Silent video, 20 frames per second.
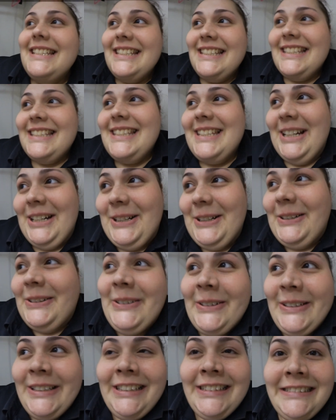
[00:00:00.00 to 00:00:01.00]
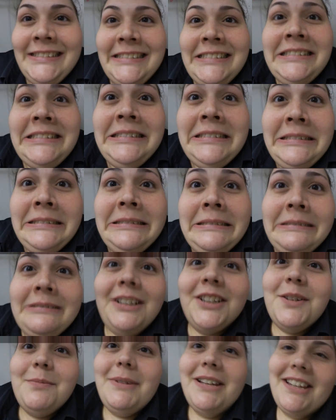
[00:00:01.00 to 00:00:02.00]
So
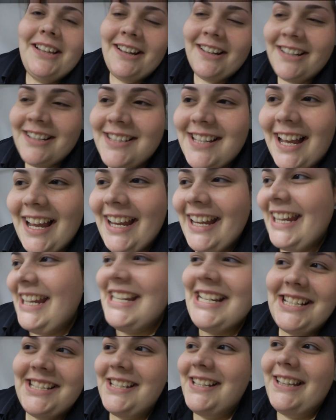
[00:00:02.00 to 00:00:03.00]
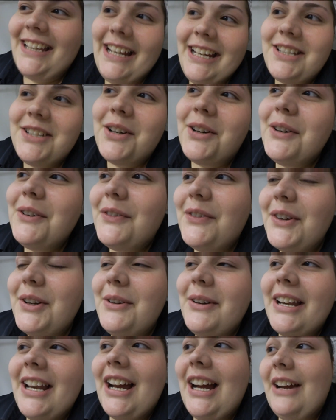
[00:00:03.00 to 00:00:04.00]
wish me luck, because he doesn't like
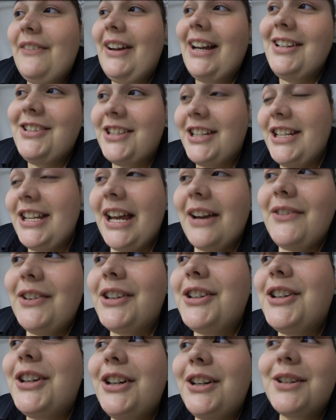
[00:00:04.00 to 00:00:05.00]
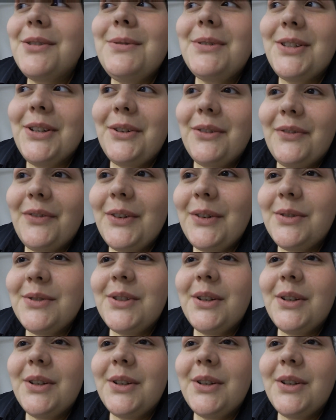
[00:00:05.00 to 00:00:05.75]
tofu, and I've actually never cooked with tofu.